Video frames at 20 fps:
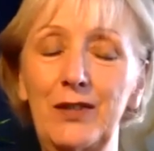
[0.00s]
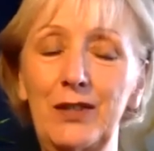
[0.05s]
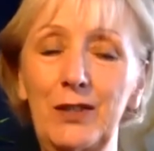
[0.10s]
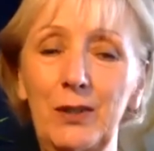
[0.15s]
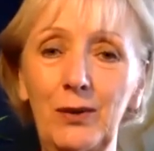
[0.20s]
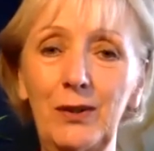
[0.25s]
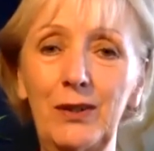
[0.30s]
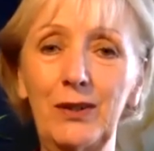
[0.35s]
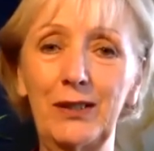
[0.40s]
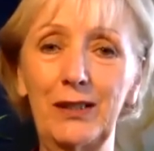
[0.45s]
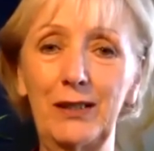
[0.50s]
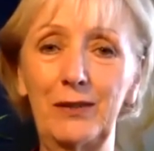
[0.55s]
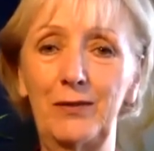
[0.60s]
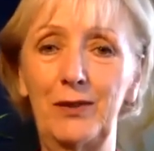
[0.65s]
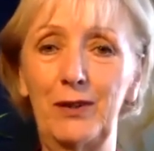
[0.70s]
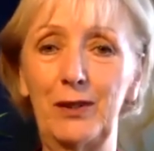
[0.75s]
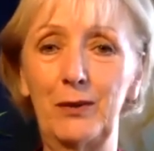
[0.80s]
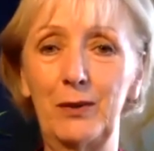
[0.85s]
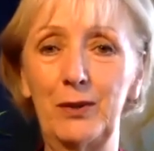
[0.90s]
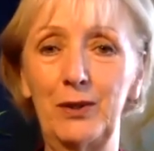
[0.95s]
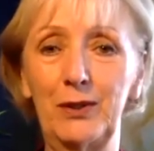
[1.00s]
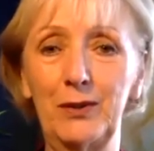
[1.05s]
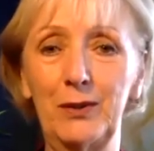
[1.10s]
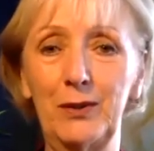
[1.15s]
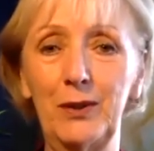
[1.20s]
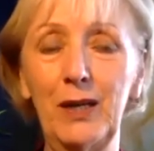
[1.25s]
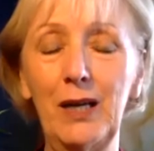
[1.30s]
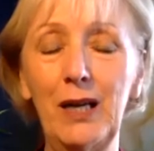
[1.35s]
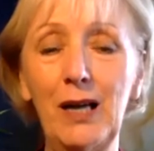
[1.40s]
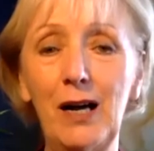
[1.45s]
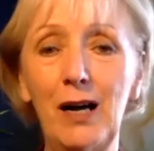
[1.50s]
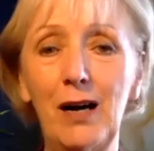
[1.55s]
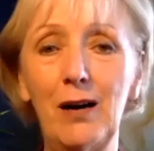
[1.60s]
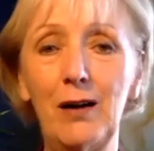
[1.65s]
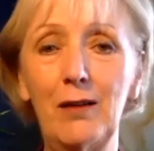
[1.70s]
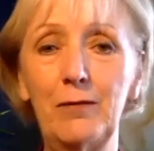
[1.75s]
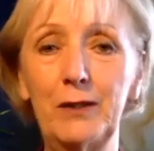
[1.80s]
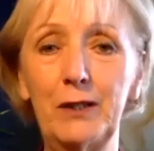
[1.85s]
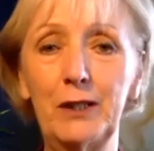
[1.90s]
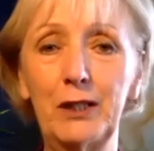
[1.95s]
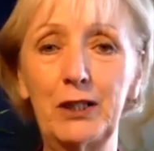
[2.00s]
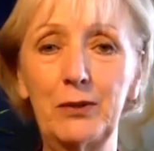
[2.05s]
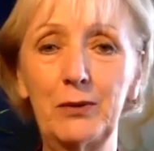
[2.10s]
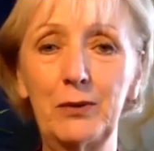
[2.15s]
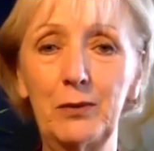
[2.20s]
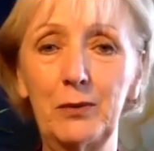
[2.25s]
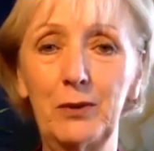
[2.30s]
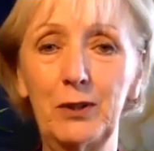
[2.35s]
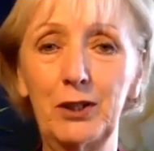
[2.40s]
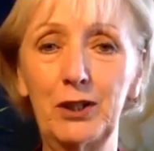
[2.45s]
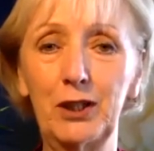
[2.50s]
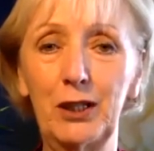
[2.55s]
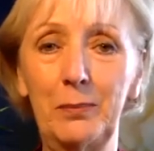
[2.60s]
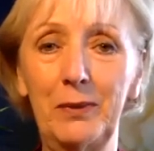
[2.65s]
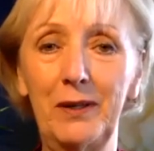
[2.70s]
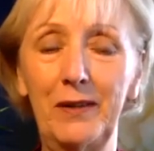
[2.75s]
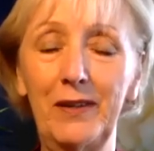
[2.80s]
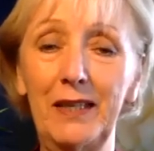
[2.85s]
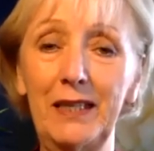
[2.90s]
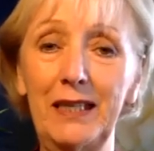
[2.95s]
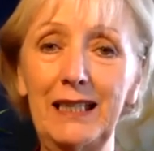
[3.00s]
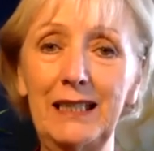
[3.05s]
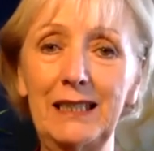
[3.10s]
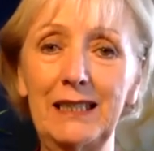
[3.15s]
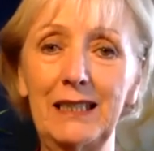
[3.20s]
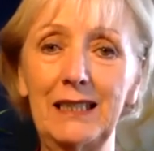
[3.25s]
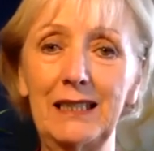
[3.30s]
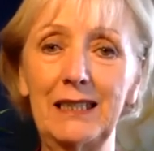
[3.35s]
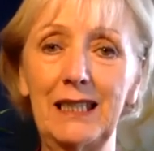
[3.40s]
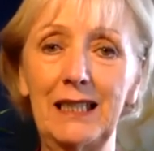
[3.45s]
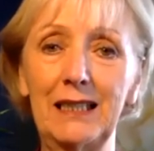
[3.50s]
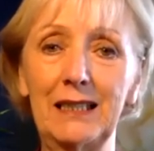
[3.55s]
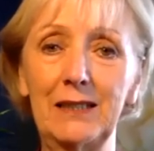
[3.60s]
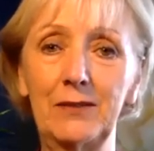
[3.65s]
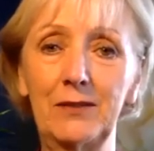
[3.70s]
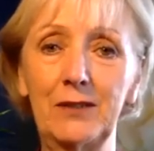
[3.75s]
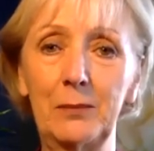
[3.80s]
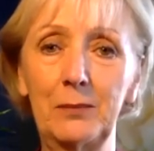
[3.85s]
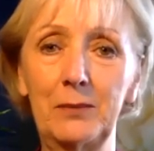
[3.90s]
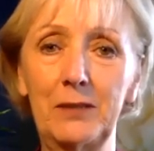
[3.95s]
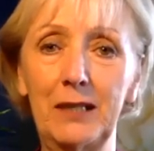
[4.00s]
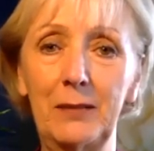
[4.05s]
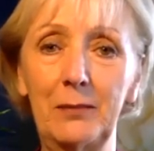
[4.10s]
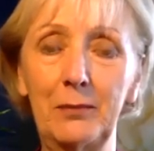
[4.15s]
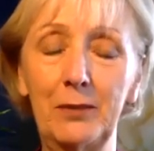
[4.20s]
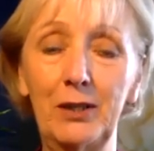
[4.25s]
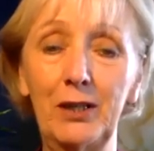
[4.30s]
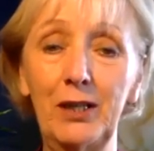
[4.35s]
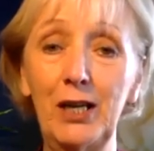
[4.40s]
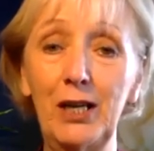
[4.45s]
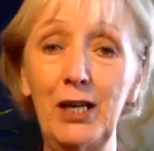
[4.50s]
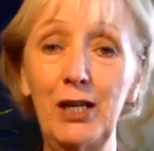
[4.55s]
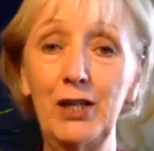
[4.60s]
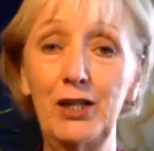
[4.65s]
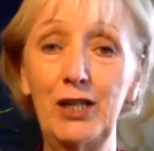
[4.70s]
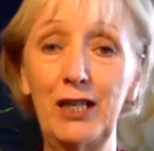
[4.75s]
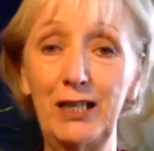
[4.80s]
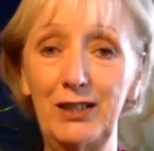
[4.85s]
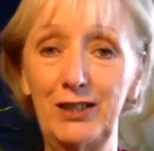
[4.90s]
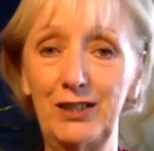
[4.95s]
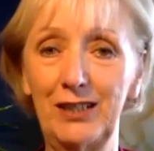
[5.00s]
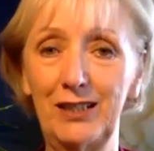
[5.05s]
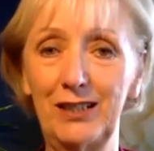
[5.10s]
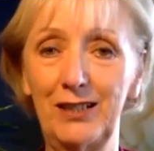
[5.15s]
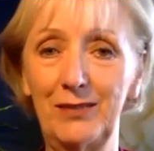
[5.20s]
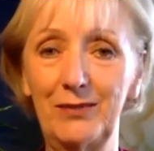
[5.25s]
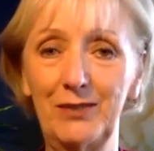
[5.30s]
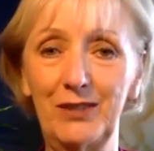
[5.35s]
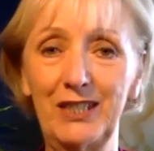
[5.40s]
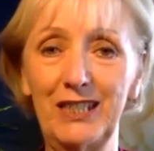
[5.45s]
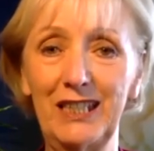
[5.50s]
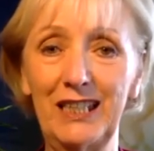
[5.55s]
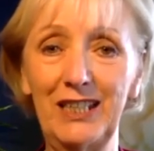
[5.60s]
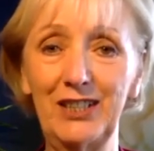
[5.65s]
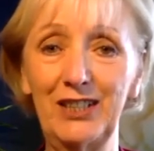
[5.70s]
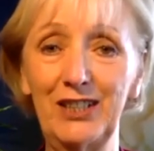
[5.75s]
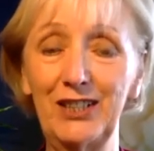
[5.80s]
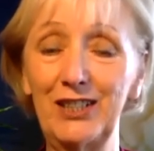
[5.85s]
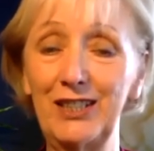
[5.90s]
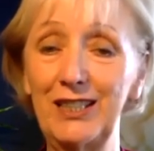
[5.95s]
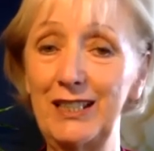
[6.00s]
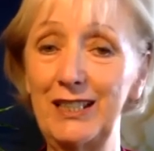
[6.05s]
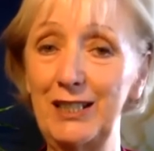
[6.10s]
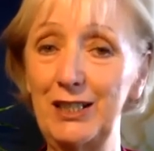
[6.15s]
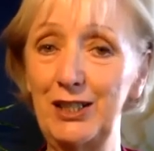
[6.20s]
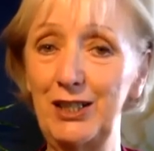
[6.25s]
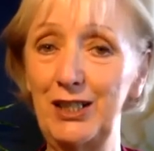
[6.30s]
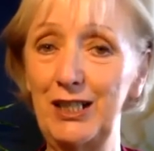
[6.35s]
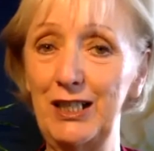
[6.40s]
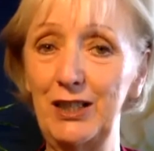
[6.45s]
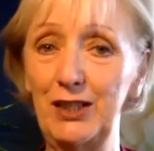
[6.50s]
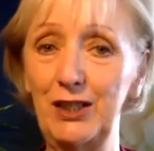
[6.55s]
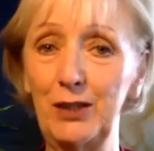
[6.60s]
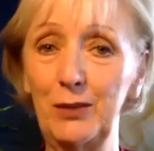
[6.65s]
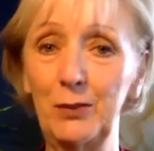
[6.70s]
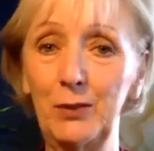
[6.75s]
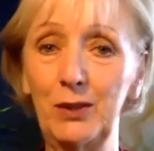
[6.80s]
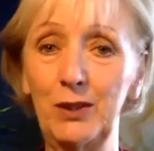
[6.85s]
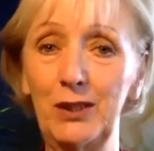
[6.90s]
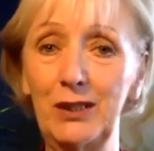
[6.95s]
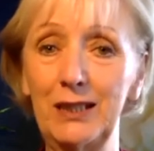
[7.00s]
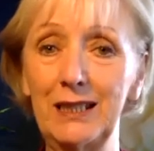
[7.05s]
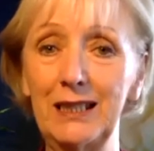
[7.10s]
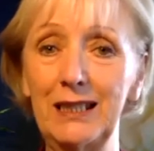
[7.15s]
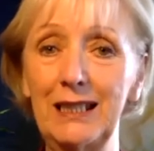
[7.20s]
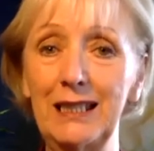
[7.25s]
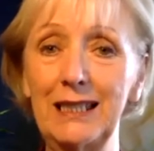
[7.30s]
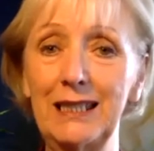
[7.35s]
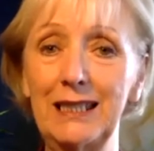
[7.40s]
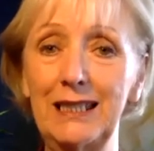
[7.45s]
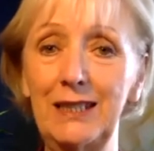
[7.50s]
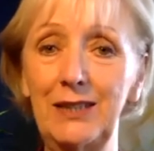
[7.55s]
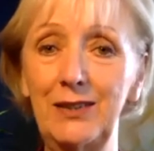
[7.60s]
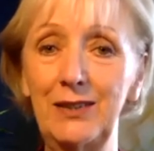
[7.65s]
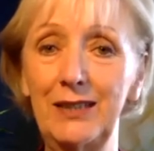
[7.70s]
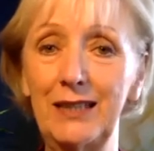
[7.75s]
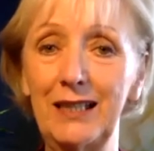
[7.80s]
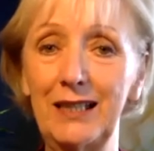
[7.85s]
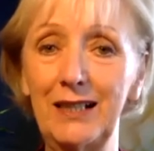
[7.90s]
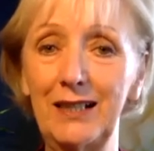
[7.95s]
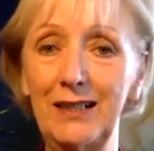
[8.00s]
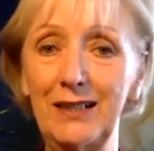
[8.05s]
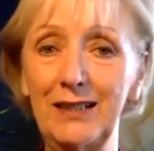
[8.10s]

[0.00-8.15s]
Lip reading: So looking forward to our virtual workshop on the 9th and 10th of September, Changing Conversations in a Changing World. See you there.